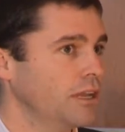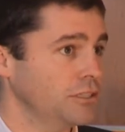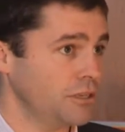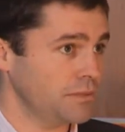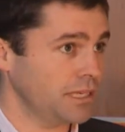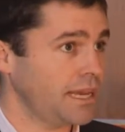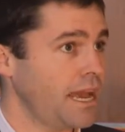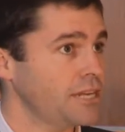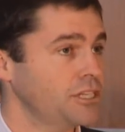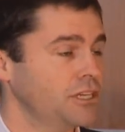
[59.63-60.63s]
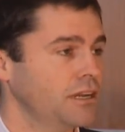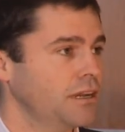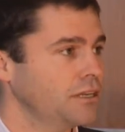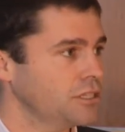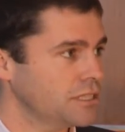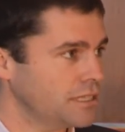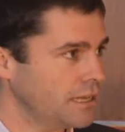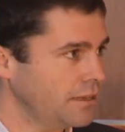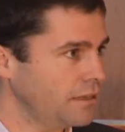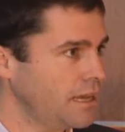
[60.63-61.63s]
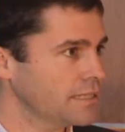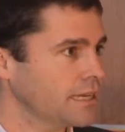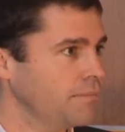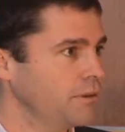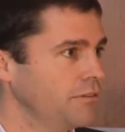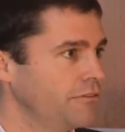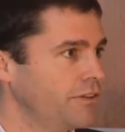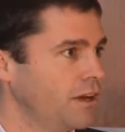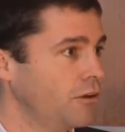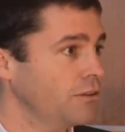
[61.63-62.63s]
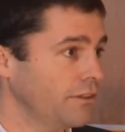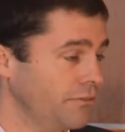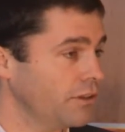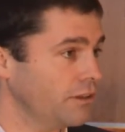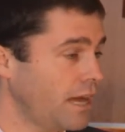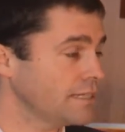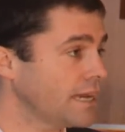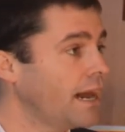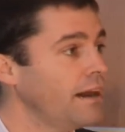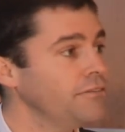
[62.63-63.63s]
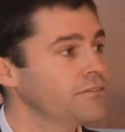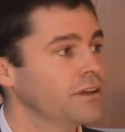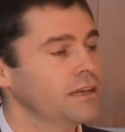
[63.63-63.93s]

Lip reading: in terms of cash just in the last couple of for the last half.